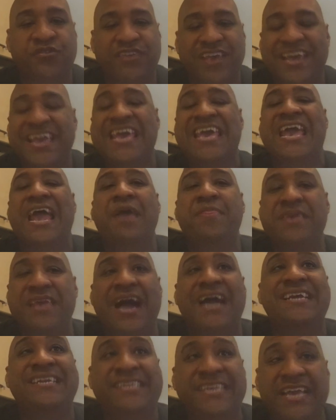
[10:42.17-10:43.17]
Okay, and the
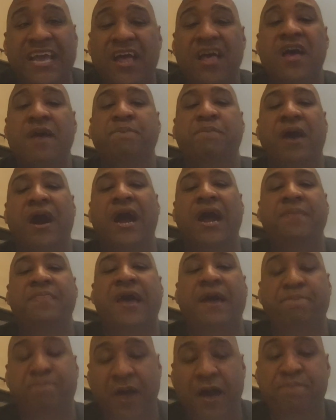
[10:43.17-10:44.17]
idea behind
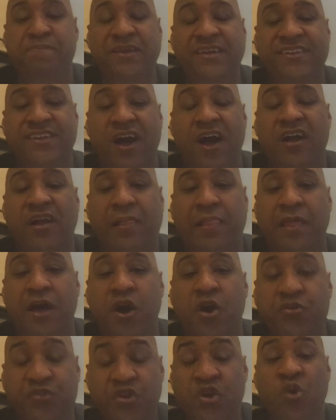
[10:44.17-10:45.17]
that puppy dog
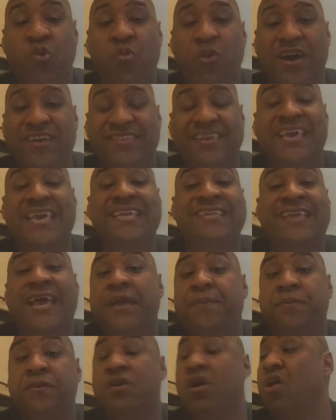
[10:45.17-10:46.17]
close was
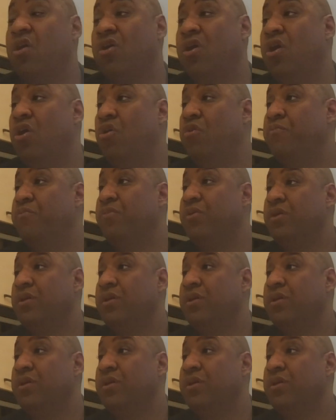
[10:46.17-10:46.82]
take the car home,